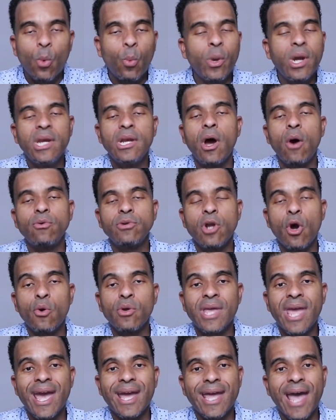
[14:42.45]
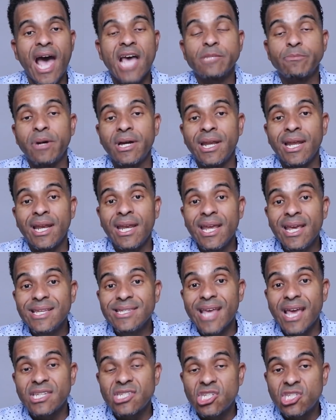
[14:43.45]
we don't know yet, guys, but it
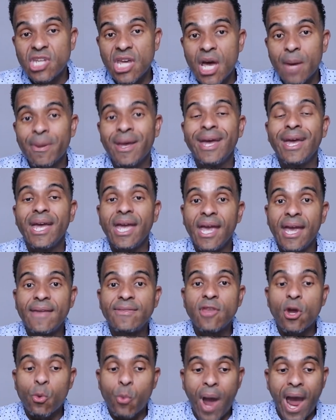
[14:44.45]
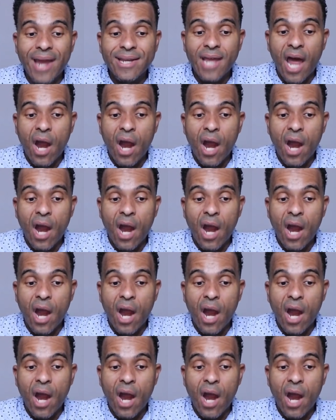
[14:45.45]
is a step in the right